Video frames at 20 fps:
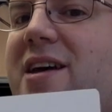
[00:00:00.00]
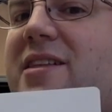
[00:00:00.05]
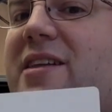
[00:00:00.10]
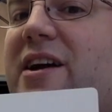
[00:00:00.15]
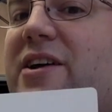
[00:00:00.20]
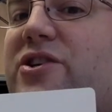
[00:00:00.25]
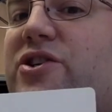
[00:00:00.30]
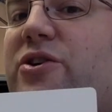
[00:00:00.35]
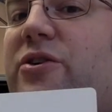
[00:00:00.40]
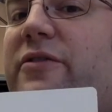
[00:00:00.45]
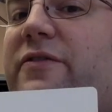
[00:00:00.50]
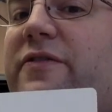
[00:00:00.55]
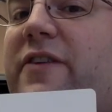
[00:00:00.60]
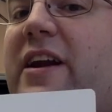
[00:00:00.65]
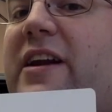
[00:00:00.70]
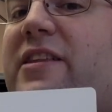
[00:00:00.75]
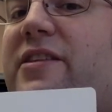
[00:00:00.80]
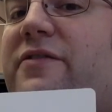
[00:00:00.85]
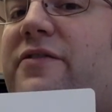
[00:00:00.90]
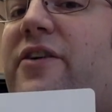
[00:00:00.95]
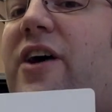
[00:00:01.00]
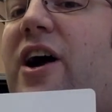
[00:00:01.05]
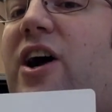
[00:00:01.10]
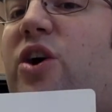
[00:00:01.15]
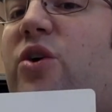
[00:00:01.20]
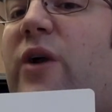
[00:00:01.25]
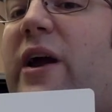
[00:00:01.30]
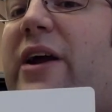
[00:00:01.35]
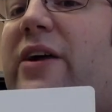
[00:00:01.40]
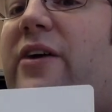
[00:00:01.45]
that showed Freddy the Frog
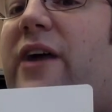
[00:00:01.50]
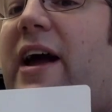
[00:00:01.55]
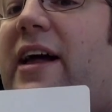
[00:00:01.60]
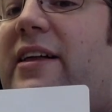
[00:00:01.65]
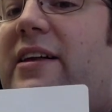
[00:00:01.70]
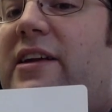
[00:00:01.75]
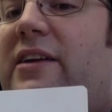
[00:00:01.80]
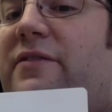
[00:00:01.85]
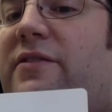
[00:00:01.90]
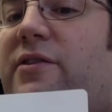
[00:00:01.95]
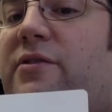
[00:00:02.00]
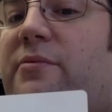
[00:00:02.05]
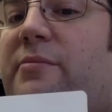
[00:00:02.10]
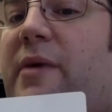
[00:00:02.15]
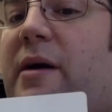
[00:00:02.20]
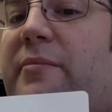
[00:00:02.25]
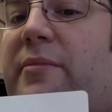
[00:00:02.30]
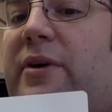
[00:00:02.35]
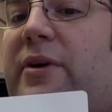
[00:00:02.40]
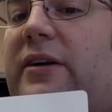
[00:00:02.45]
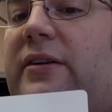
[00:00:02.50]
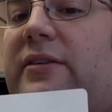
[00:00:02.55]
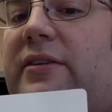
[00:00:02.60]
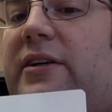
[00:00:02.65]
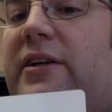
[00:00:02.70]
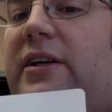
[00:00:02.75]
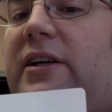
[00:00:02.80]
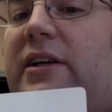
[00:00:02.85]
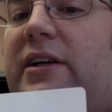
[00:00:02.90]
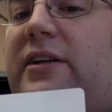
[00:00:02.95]
Crater Island, if you remember.
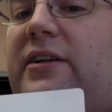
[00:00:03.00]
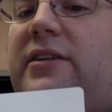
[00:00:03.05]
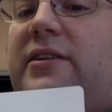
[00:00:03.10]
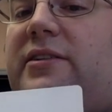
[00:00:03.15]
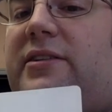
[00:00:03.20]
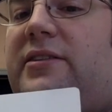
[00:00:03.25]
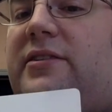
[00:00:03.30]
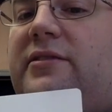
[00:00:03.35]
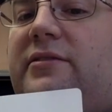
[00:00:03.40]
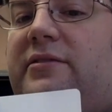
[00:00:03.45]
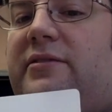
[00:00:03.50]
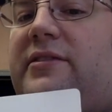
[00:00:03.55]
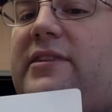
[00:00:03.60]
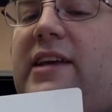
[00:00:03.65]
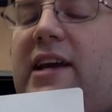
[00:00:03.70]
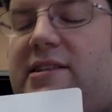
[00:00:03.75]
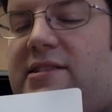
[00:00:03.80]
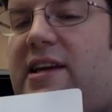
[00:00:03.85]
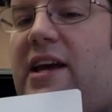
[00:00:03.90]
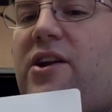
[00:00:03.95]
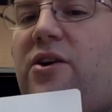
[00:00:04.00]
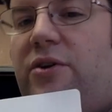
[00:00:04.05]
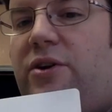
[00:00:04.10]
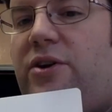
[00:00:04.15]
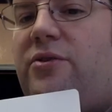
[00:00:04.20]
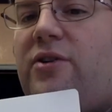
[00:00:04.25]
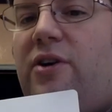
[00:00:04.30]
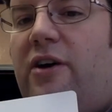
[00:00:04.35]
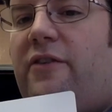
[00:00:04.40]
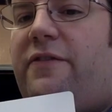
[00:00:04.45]
Yes, I know
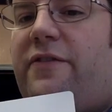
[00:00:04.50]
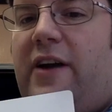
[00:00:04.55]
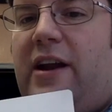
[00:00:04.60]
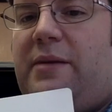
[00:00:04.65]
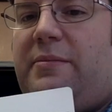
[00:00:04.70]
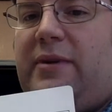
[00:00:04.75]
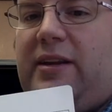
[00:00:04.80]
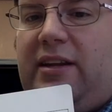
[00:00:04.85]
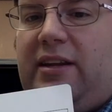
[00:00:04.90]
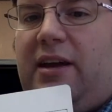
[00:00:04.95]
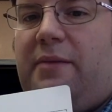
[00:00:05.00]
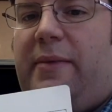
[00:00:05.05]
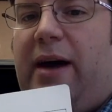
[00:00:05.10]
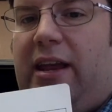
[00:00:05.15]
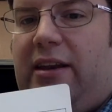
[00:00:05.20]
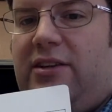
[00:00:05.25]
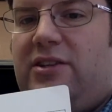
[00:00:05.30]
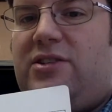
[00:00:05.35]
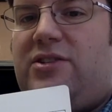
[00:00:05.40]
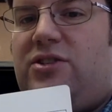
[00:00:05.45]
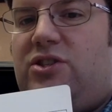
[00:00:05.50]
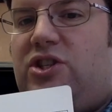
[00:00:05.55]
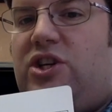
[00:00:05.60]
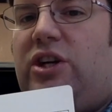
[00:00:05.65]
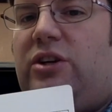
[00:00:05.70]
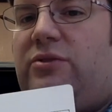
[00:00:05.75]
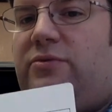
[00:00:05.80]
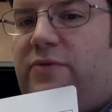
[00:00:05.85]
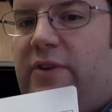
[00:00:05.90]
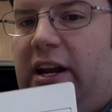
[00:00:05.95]
you know Freddy, but come on. Just
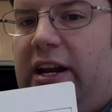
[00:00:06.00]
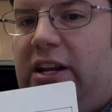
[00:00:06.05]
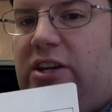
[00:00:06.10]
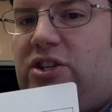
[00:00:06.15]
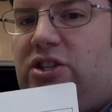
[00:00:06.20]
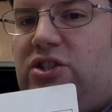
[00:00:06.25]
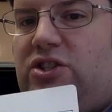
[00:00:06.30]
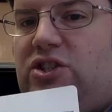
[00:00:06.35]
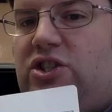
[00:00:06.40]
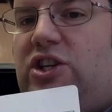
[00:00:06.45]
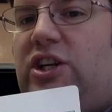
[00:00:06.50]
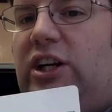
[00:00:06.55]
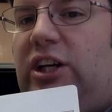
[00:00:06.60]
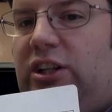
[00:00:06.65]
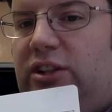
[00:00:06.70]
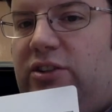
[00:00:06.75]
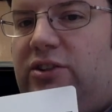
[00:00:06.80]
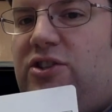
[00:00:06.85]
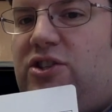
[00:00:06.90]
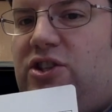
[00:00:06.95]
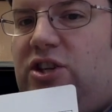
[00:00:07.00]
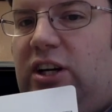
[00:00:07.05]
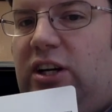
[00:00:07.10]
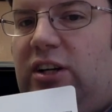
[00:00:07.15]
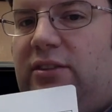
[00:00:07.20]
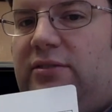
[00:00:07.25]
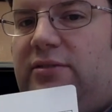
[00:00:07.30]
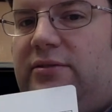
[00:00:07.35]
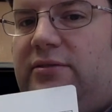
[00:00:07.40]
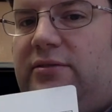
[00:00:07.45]
chill, Freddy. Just chill. Chill.